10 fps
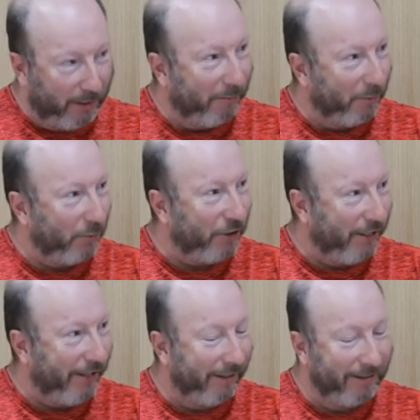people
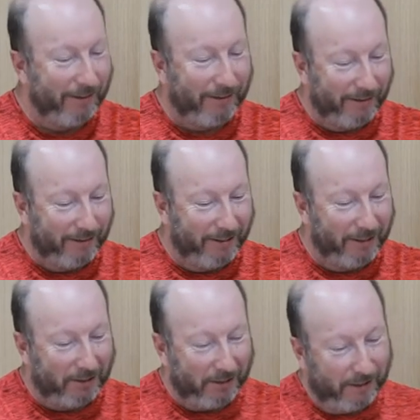today in
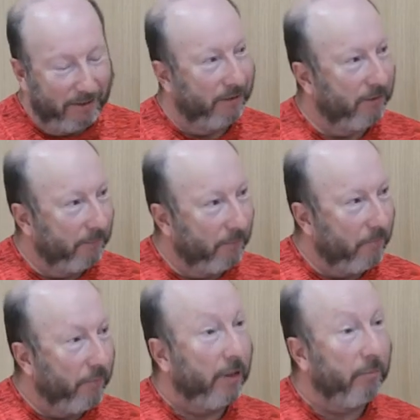Artsakh
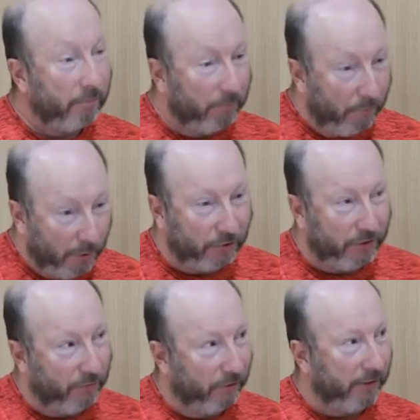
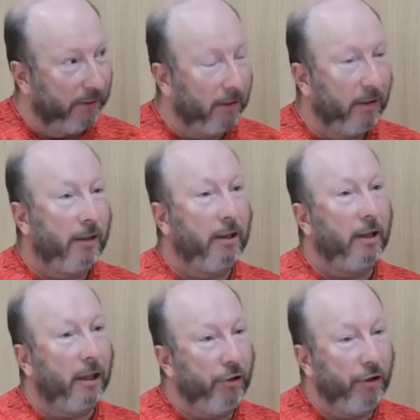positively,
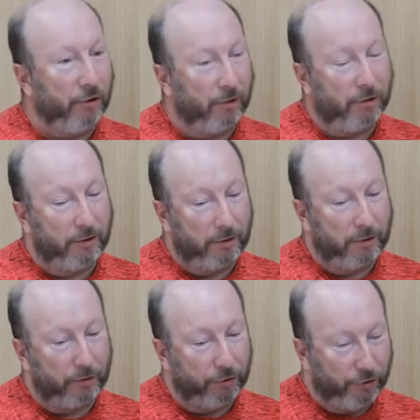and not
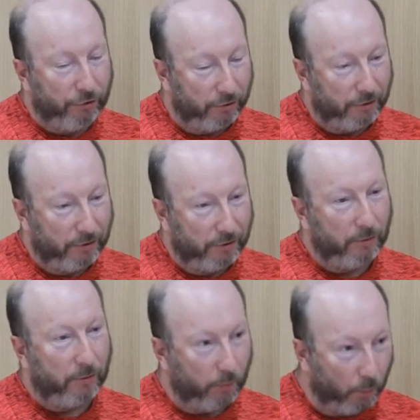
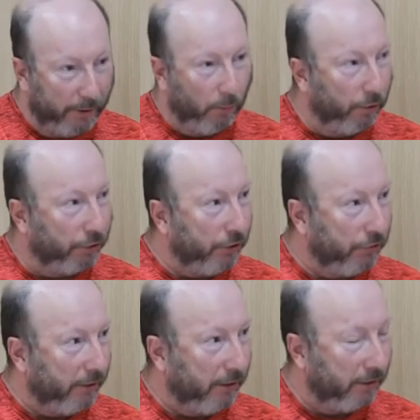just, we want you
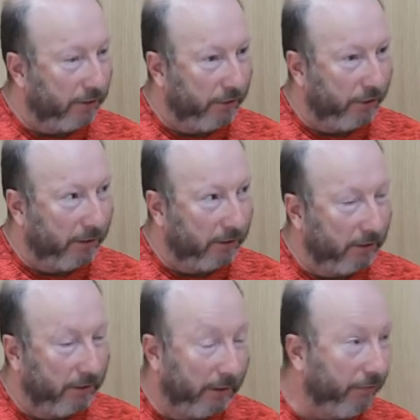to recognise the
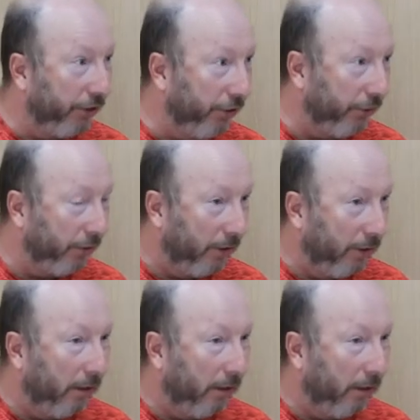genocide, and if you do,